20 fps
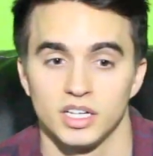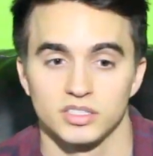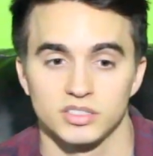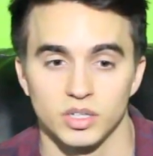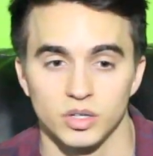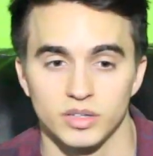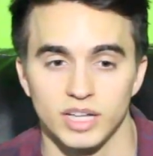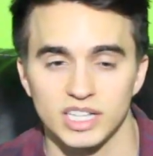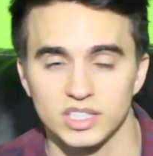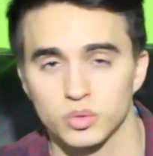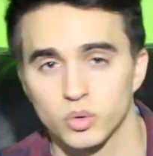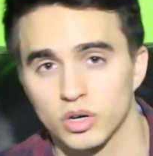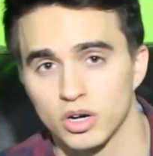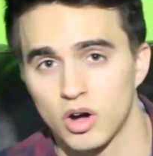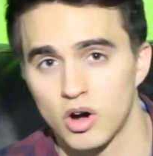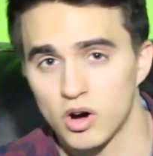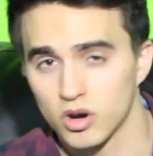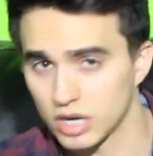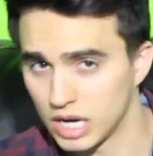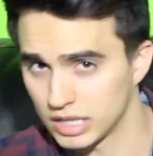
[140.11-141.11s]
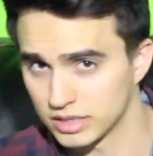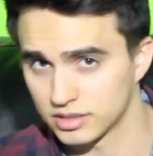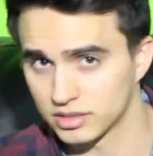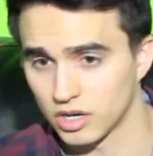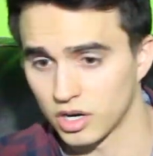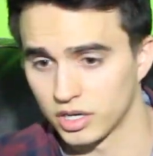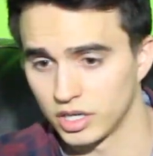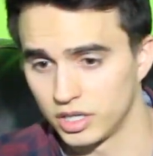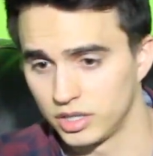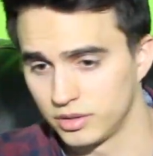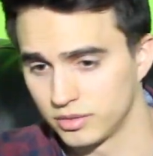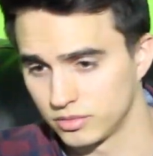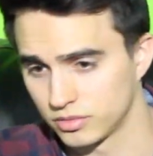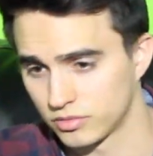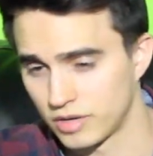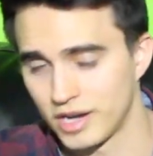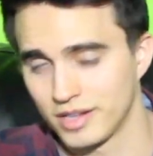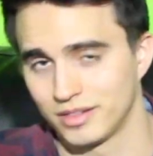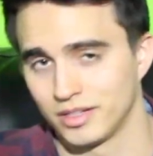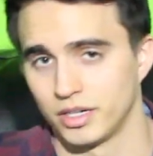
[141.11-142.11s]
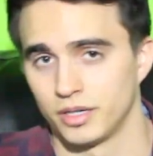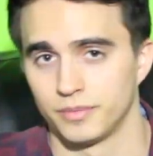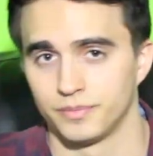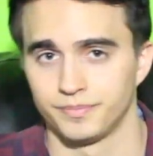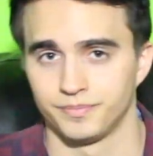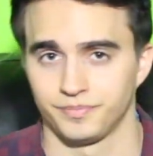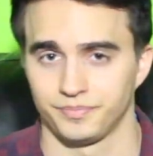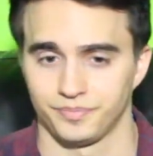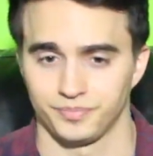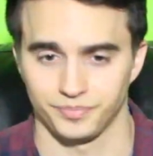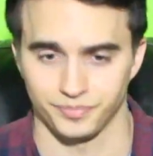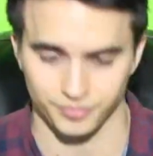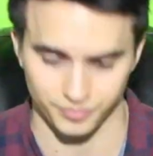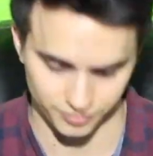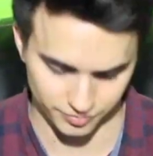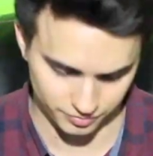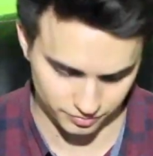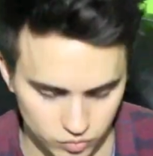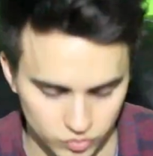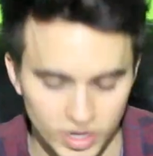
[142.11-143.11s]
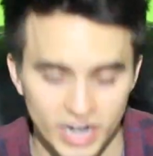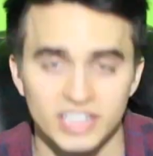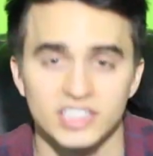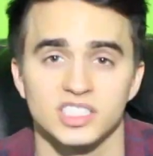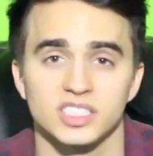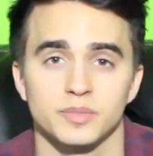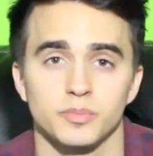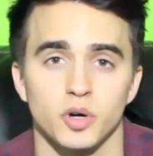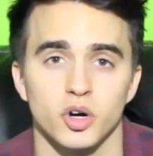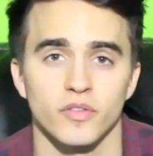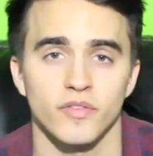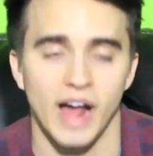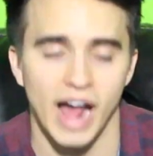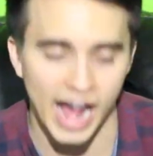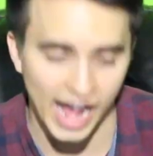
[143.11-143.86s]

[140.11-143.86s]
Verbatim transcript: So that's where it all got started right there. Red Smurf